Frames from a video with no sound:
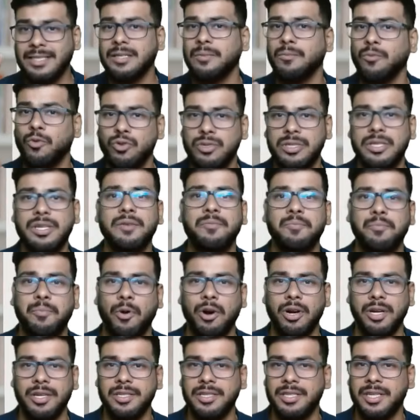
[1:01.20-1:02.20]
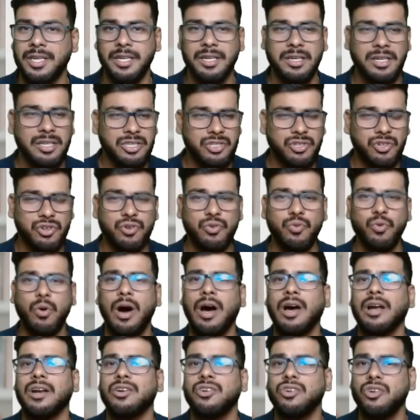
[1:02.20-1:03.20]
most important thing. So you
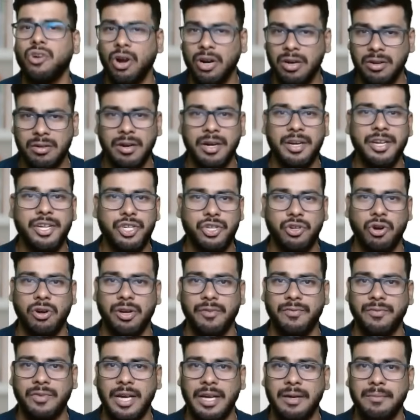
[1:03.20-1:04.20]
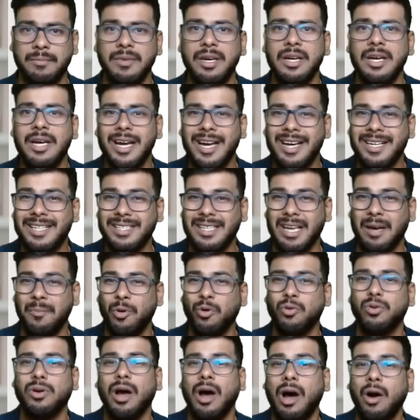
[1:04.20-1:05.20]
are not running short of time. It's
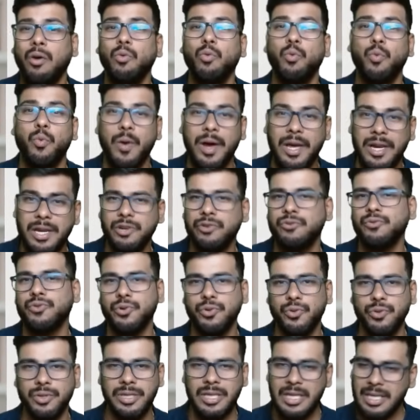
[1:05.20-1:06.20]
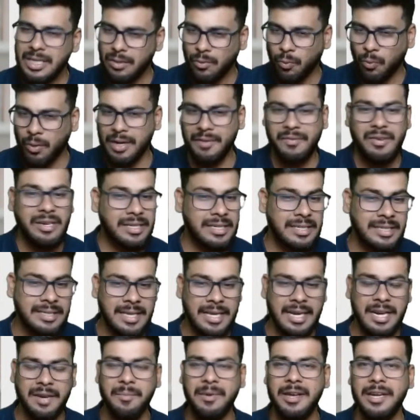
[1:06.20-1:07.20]
about how well you use whatever is the
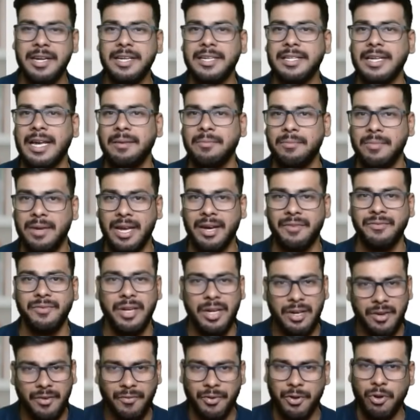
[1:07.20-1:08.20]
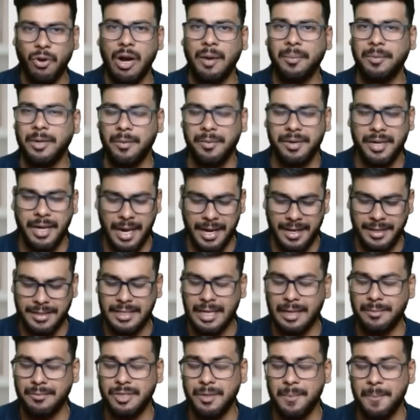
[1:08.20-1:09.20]
remaining time left for your upcoming
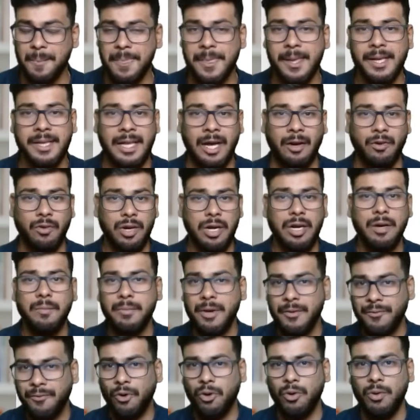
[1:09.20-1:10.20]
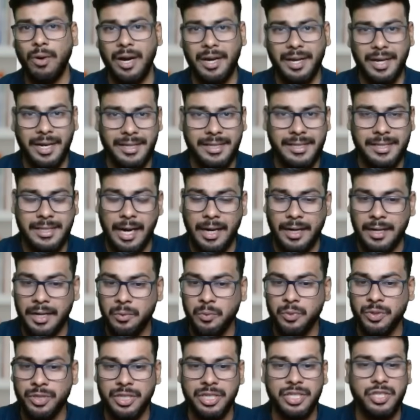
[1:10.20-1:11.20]
exams. Now, before I get started
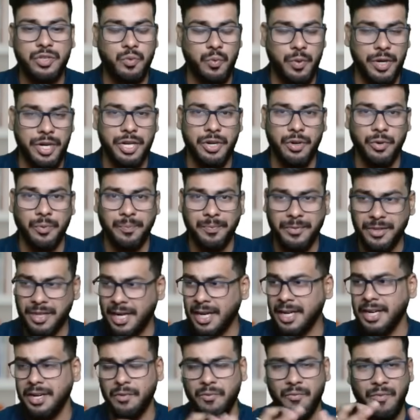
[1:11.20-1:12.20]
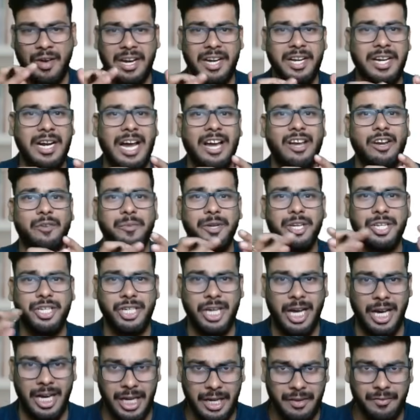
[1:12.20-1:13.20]
with this video, right, wherein I'll be
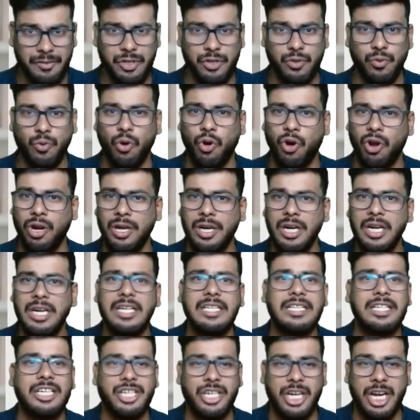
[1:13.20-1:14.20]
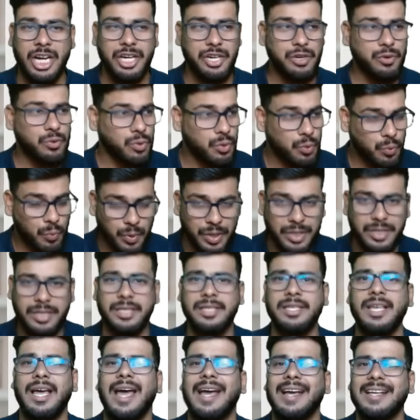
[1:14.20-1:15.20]
sharing with you all the schedule with
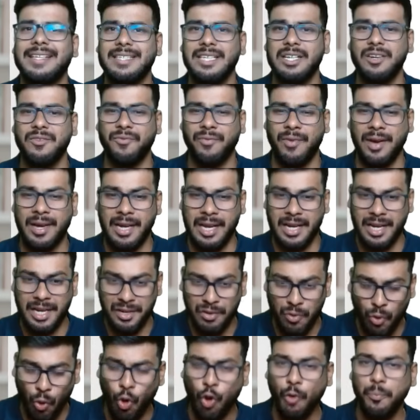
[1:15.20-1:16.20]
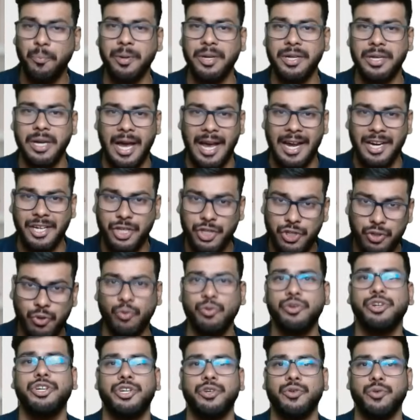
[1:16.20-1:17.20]
the Excel file, and I'll open and show
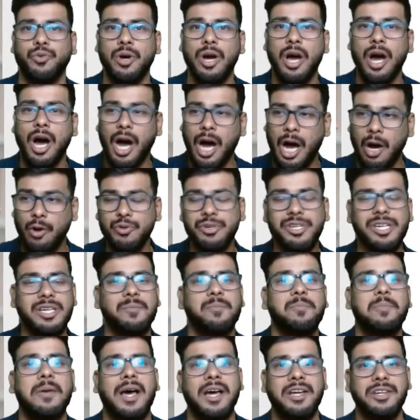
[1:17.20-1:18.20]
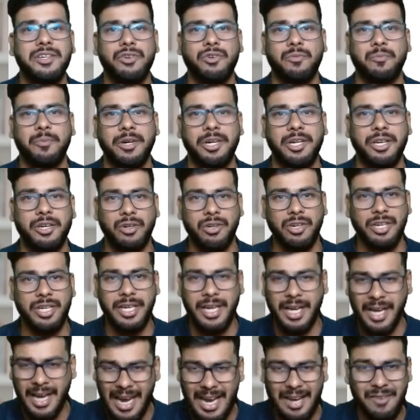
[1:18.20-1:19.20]
it to you how you can plan your particular
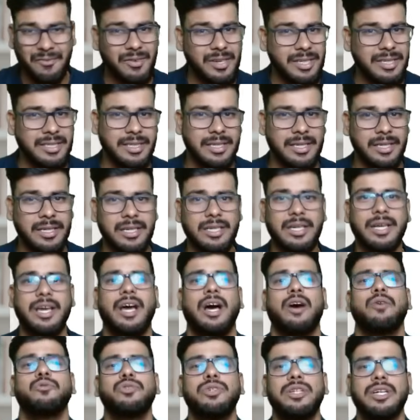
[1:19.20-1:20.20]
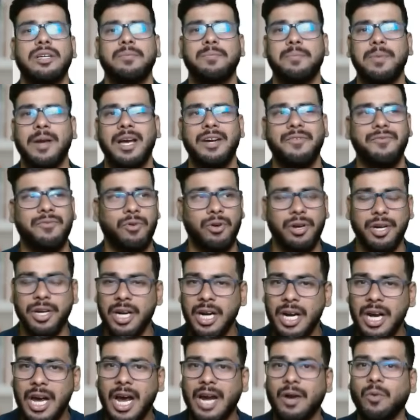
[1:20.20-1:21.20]
day, every single day, how you can plan for it,
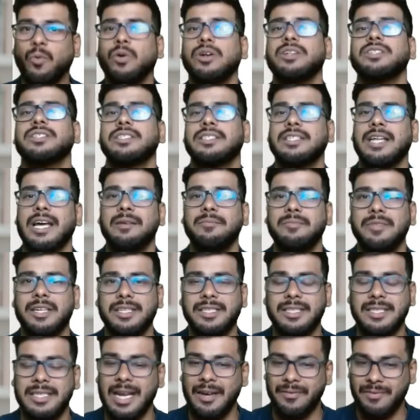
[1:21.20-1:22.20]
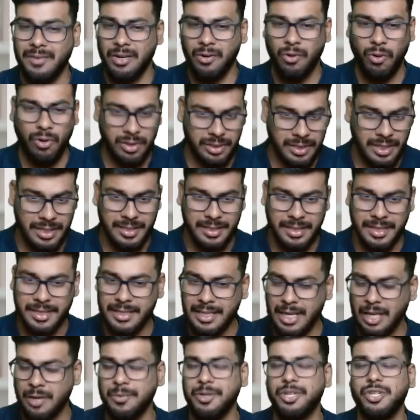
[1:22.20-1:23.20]
and what is the time that is left, and all these things.
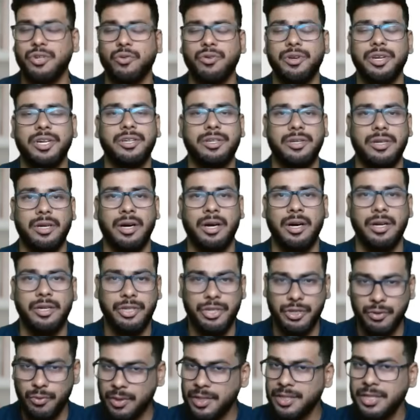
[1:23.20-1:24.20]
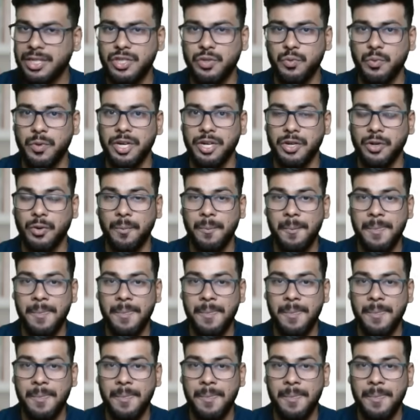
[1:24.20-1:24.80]
I'll be showing it to you in this video.